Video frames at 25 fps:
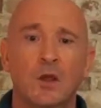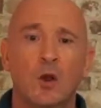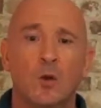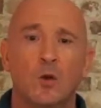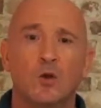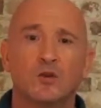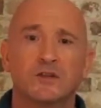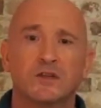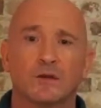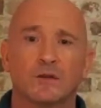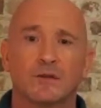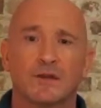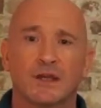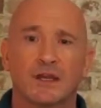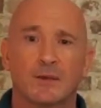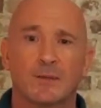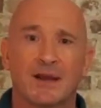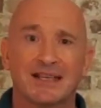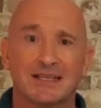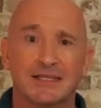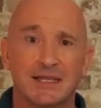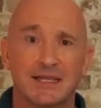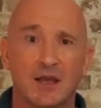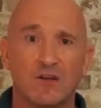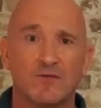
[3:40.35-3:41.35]
Also think
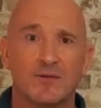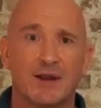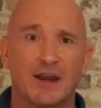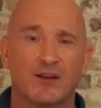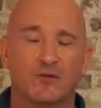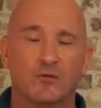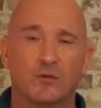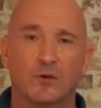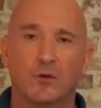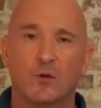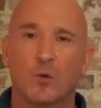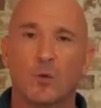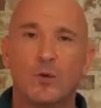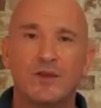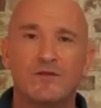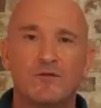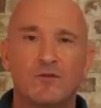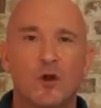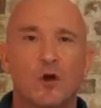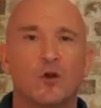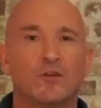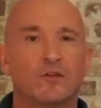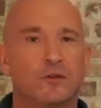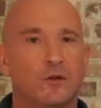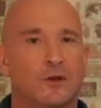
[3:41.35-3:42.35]
about self-management. We've
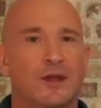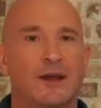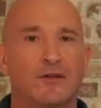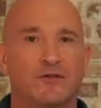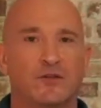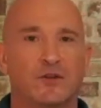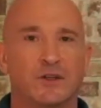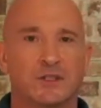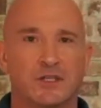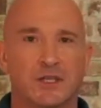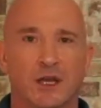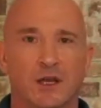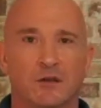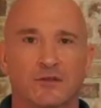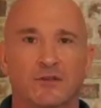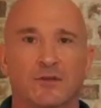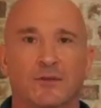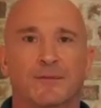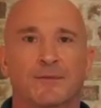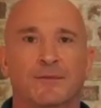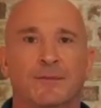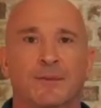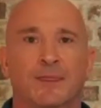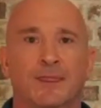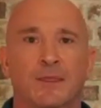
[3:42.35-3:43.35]
got to look after ourselves.
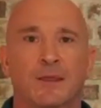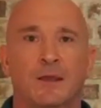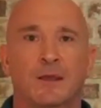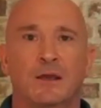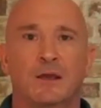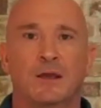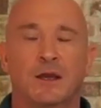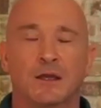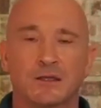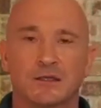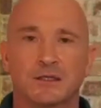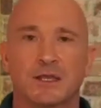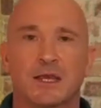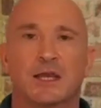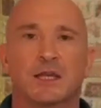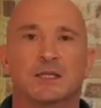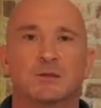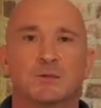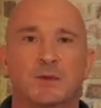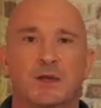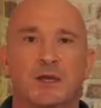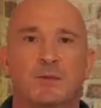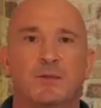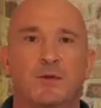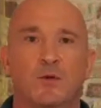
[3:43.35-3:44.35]
As
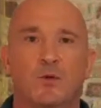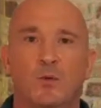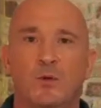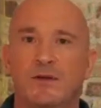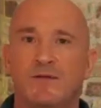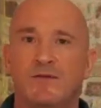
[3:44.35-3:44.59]
salespeople, we've